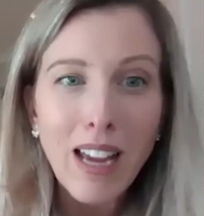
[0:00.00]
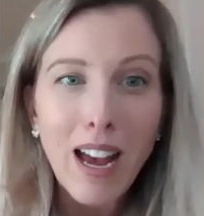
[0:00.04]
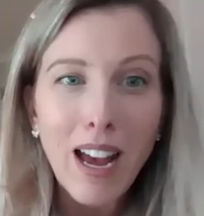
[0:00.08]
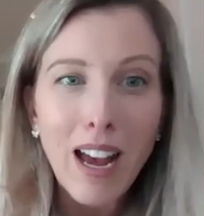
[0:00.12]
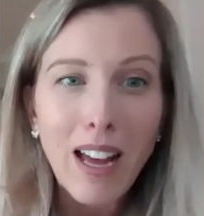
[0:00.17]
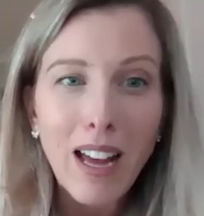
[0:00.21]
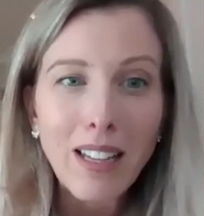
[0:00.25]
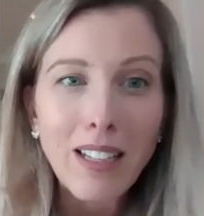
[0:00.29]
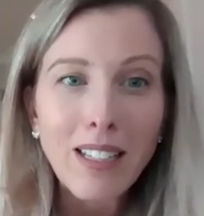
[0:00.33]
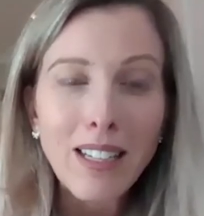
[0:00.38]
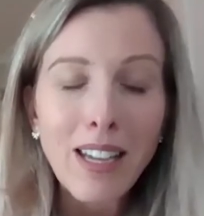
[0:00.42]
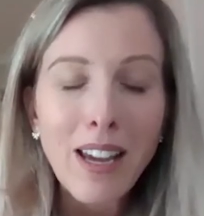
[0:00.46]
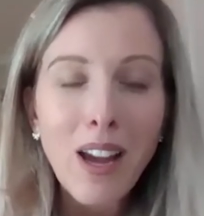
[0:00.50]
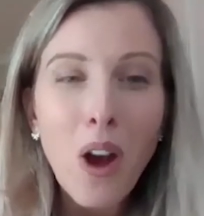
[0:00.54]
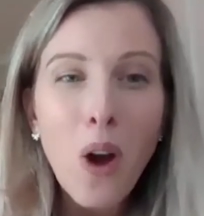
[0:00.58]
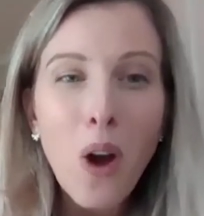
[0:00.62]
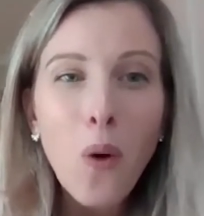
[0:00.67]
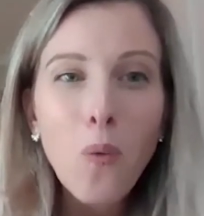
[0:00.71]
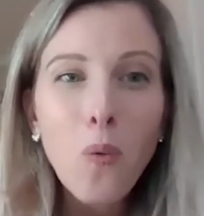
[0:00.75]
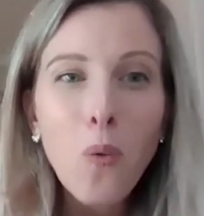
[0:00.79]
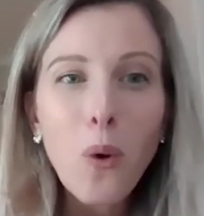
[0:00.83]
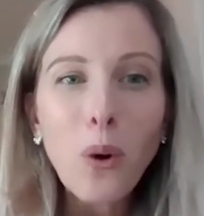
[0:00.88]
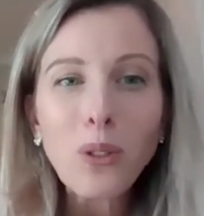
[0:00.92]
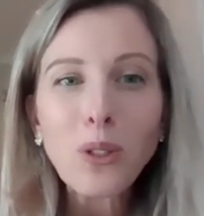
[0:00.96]
And
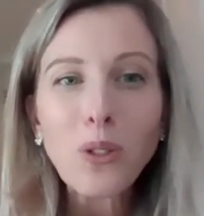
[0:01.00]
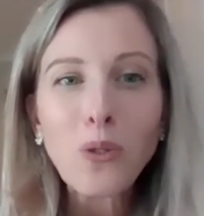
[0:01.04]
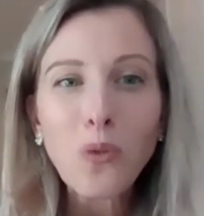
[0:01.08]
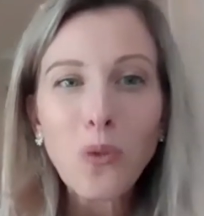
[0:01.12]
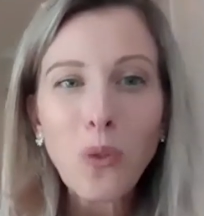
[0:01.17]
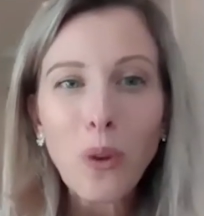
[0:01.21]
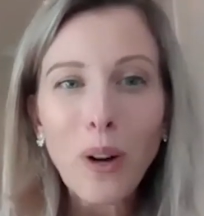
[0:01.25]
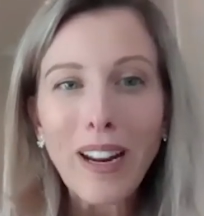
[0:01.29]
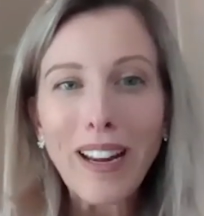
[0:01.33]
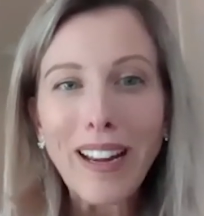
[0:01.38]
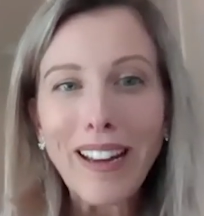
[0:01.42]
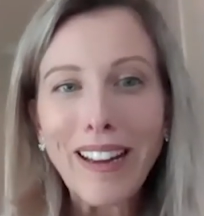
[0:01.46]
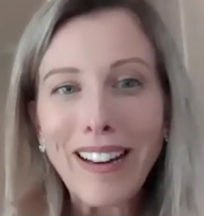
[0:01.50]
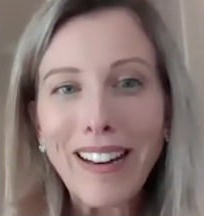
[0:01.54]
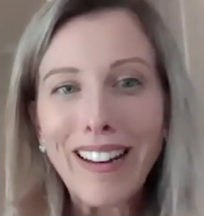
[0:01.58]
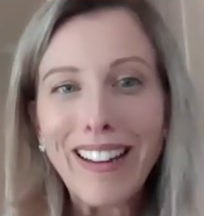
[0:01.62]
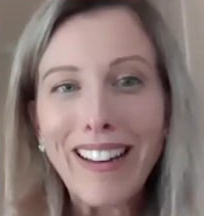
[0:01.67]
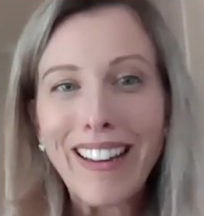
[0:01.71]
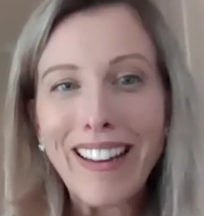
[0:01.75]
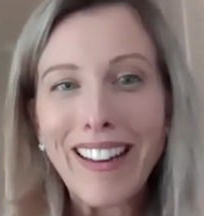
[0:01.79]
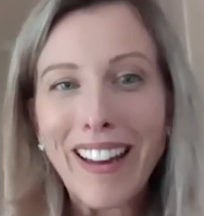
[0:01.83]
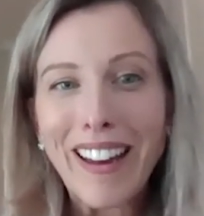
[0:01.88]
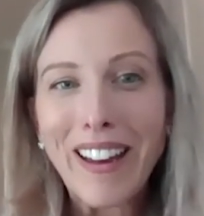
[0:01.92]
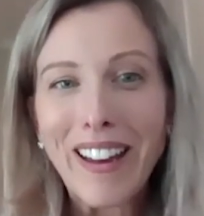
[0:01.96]
what's
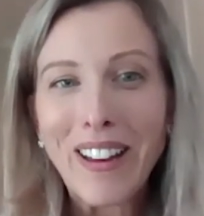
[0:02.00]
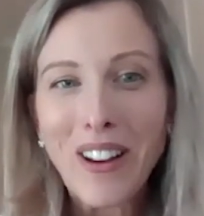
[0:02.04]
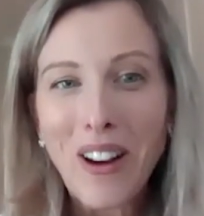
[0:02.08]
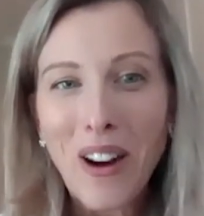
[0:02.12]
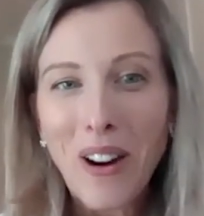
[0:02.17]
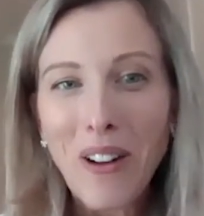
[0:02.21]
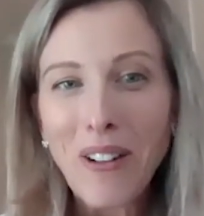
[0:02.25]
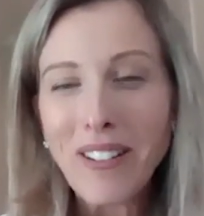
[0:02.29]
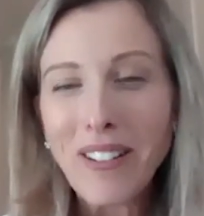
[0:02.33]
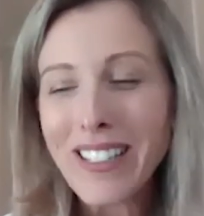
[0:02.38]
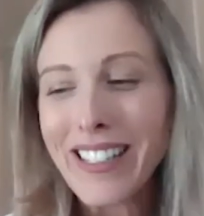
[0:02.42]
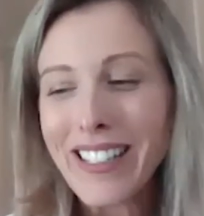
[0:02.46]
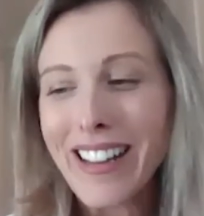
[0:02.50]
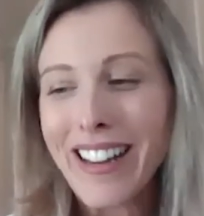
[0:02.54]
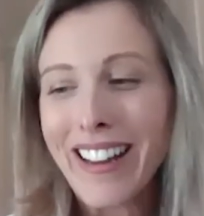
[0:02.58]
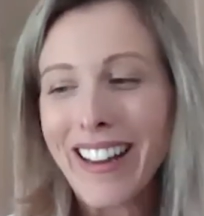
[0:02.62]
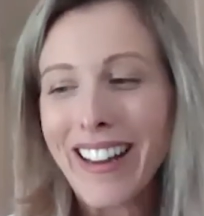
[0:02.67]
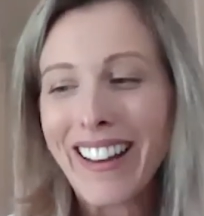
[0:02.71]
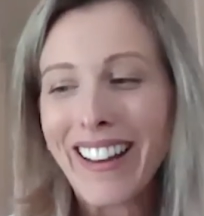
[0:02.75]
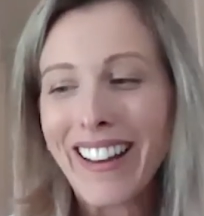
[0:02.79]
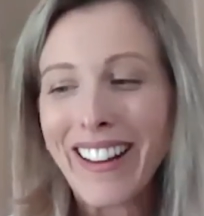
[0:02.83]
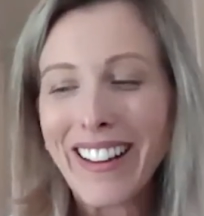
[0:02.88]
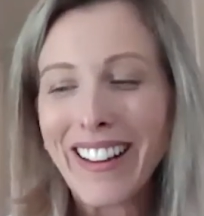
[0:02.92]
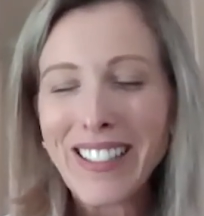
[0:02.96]
really
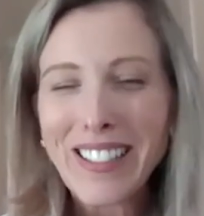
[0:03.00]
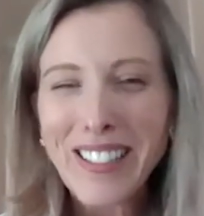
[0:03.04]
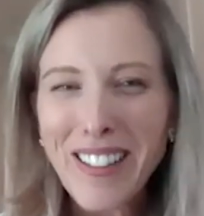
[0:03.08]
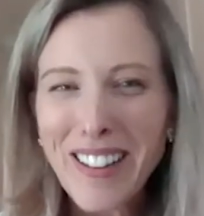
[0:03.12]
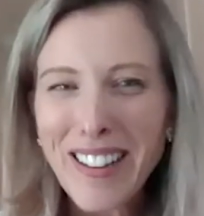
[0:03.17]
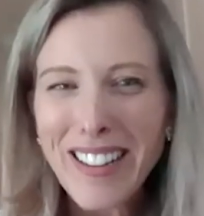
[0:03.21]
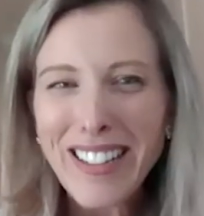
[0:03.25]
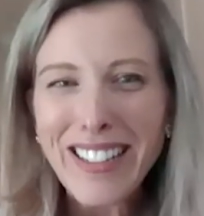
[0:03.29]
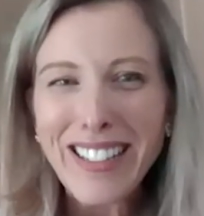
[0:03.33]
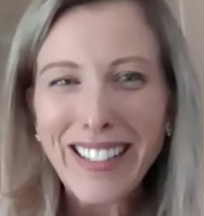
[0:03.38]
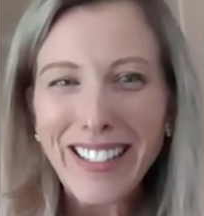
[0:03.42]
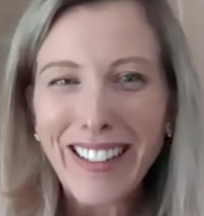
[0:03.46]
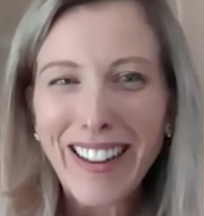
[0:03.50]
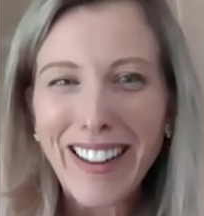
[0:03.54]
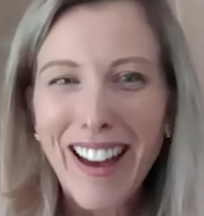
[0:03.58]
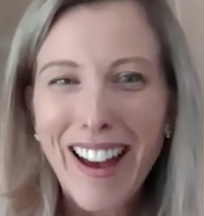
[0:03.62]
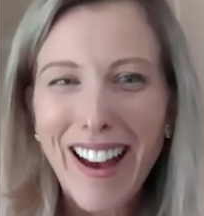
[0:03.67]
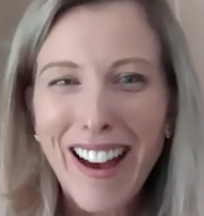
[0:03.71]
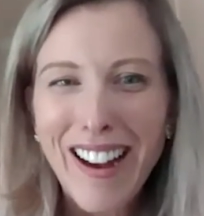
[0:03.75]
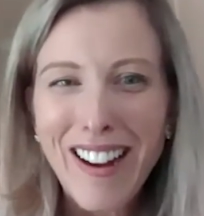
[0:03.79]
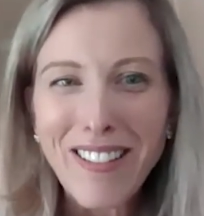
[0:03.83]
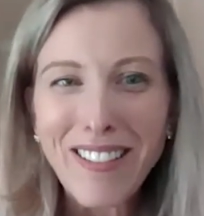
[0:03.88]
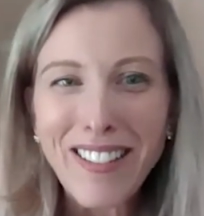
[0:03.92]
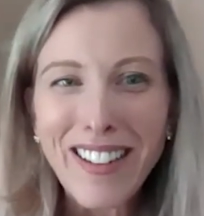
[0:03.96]
encouraging and exciting
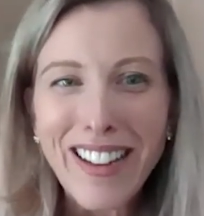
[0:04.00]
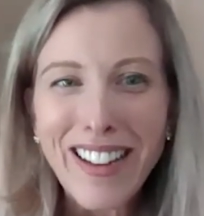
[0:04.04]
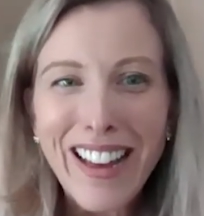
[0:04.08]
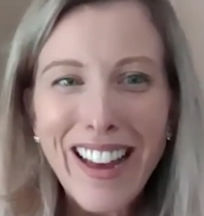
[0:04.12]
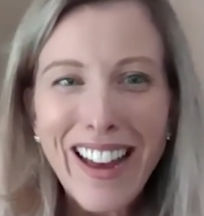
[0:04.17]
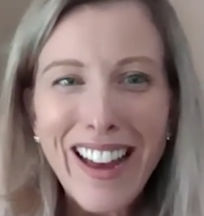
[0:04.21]
now